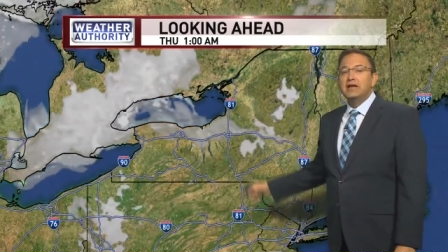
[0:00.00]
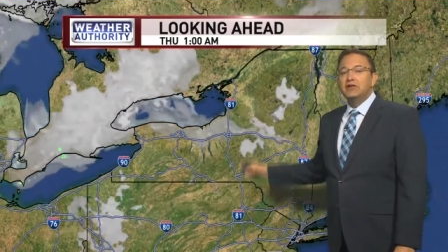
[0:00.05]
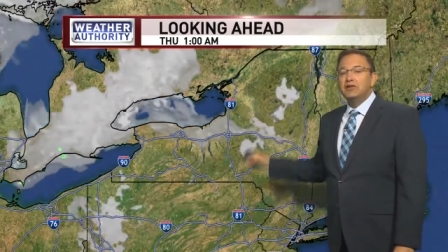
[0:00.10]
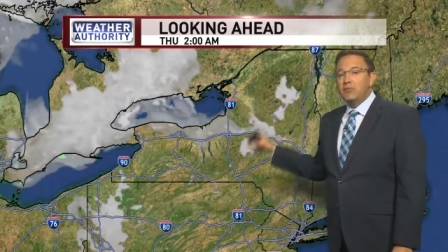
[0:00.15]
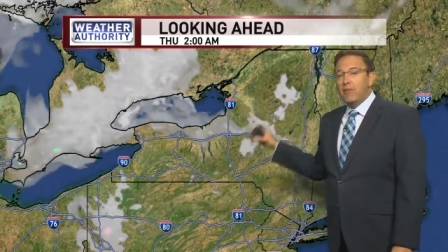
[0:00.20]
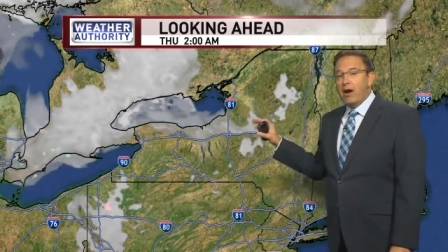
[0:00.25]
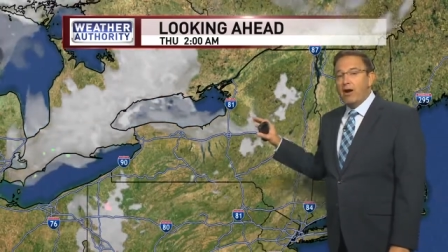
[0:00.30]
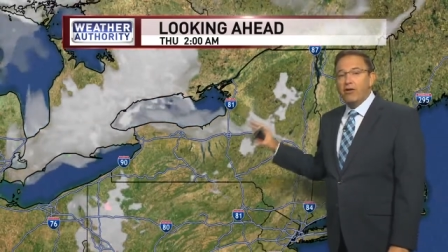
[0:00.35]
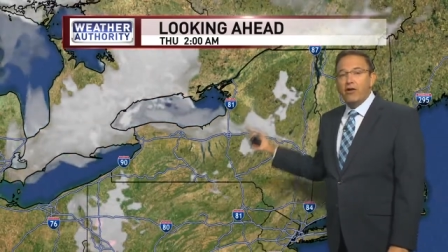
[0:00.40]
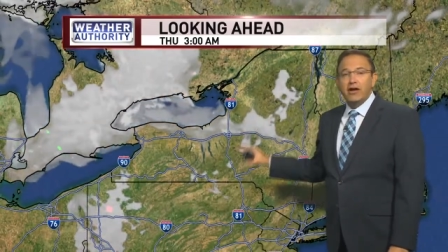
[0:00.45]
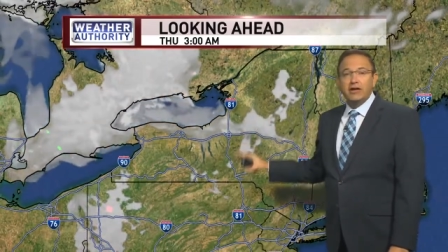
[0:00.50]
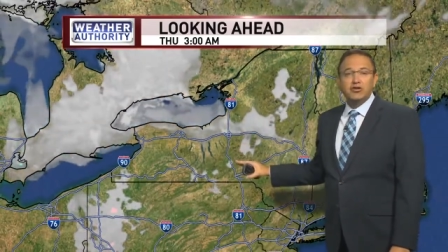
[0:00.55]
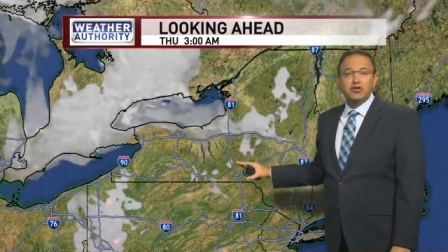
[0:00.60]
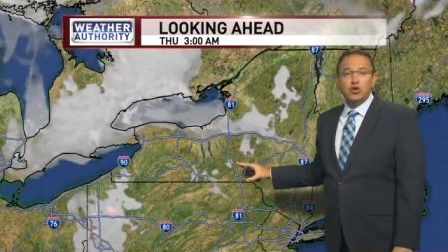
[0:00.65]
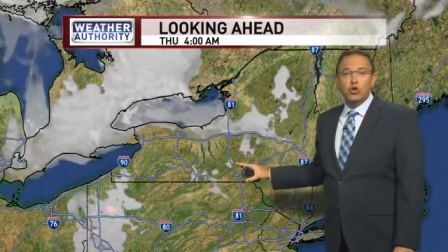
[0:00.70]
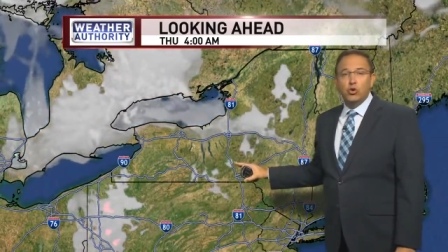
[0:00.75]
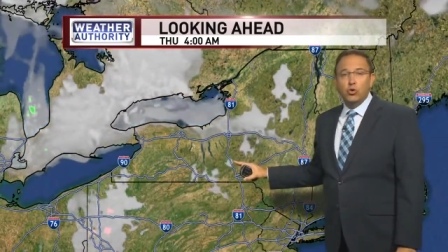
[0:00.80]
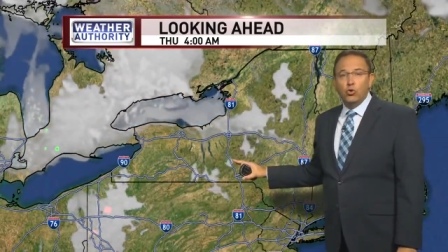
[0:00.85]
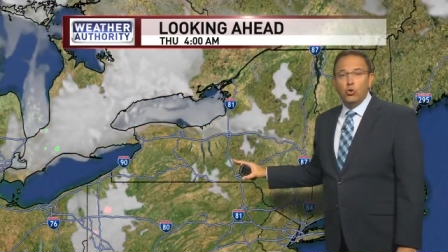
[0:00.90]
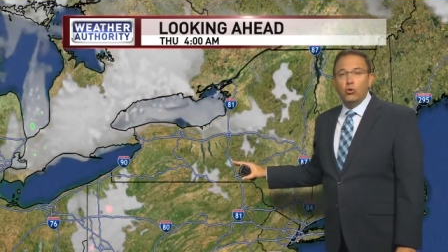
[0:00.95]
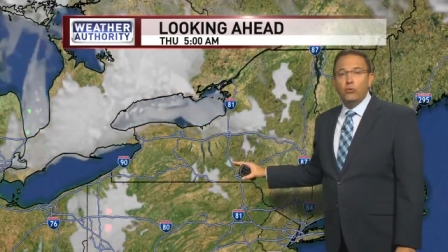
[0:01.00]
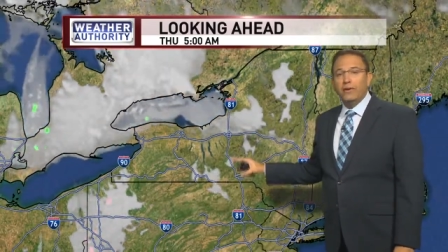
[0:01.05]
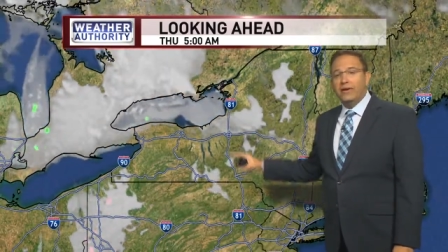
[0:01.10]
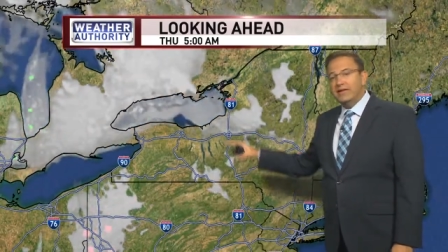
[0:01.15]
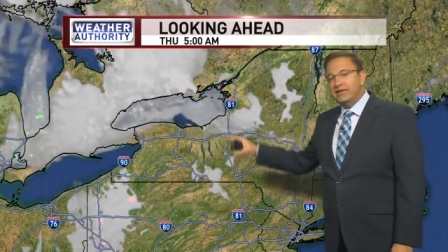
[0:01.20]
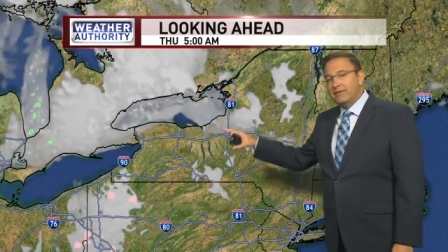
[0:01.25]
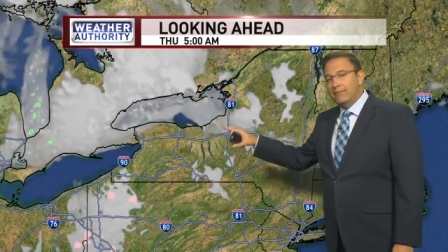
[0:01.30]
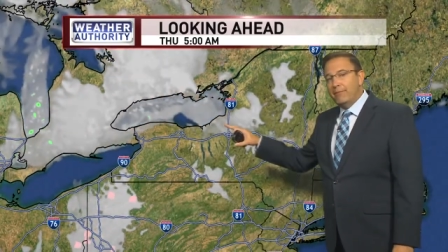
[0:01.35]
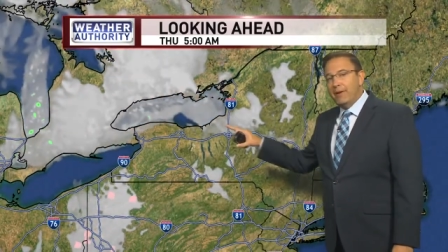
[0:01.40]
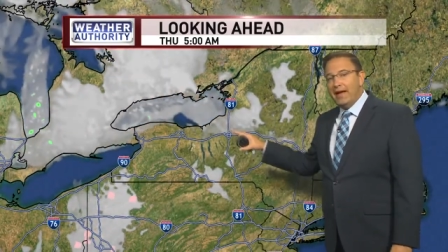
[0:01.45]
Tomorrow night's cool. We
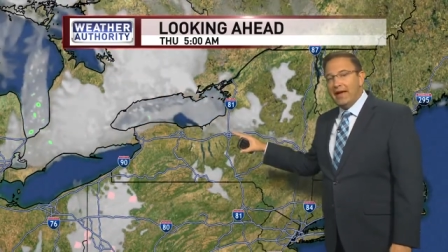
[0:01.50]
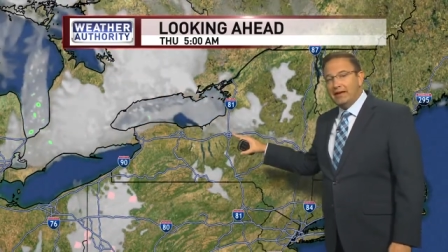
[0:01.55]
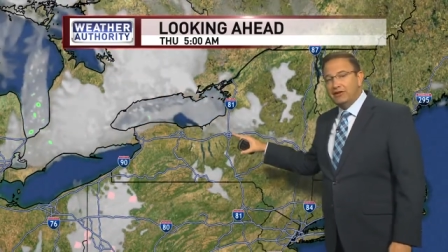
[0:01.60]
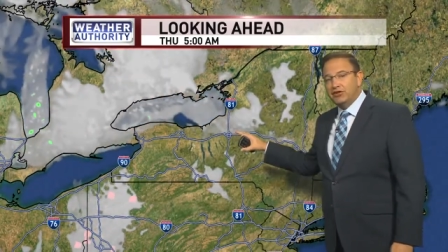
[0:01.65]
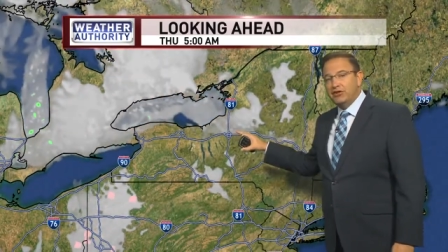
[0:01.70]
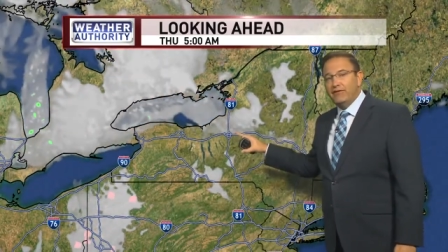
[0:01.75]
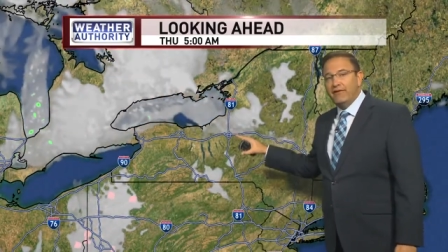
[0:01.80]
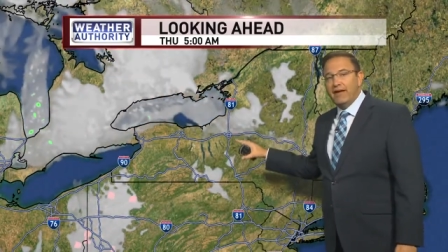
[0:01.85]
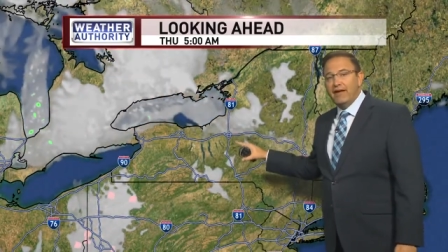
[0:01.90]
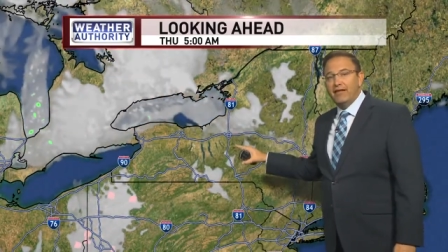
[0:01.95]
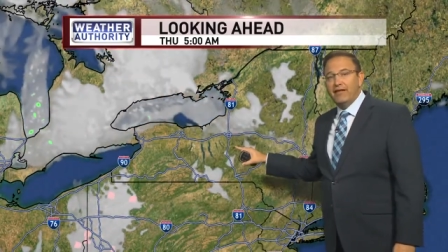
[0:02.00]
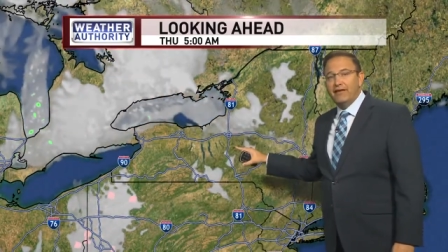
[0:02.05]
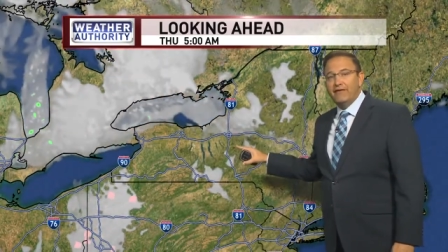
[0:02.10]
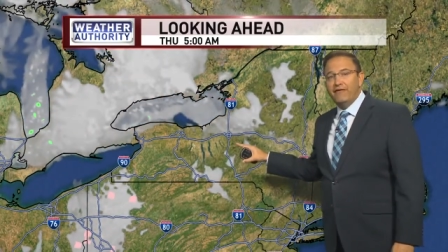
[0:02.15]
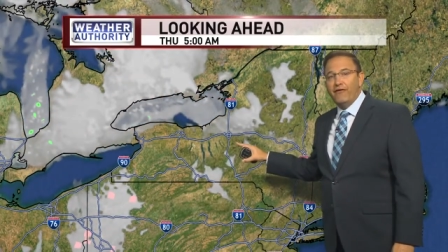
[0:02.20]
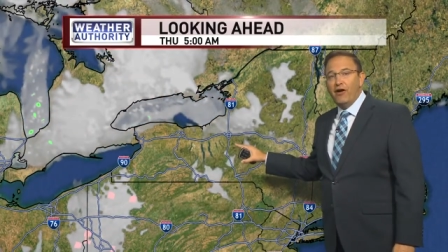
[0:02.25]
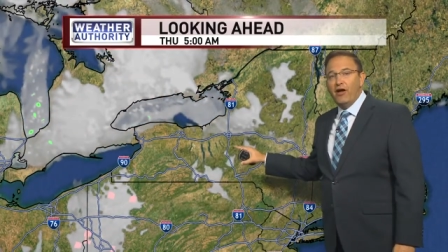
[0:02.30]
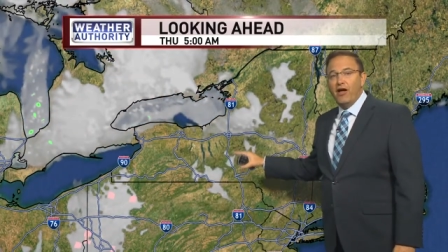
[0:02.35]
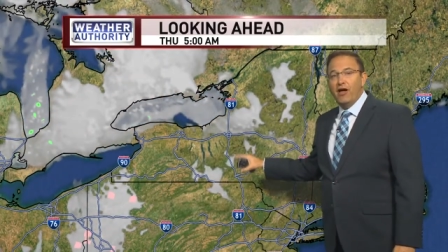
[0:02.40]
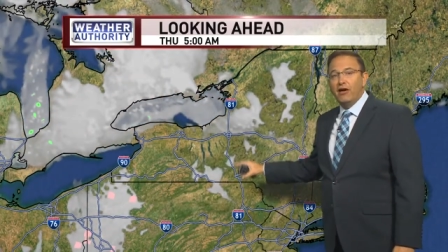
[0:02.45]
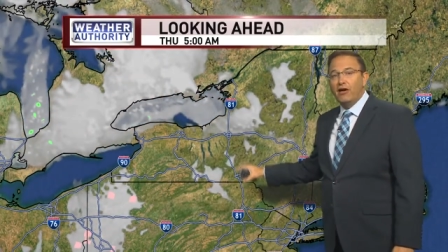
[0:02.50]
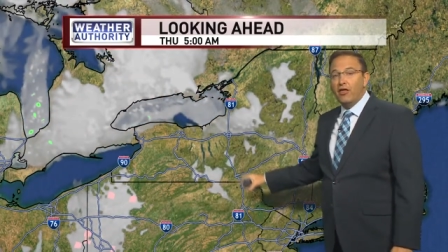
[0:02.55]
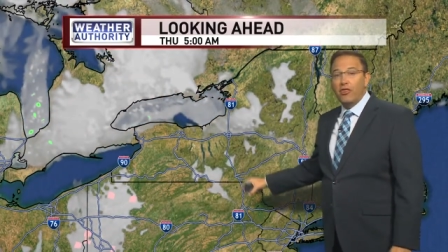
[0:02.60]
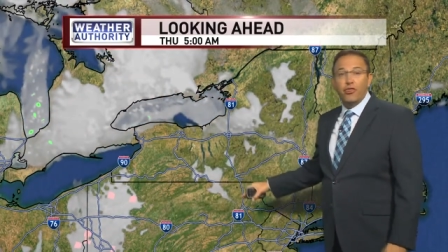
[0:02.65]
get some patchy valley fog.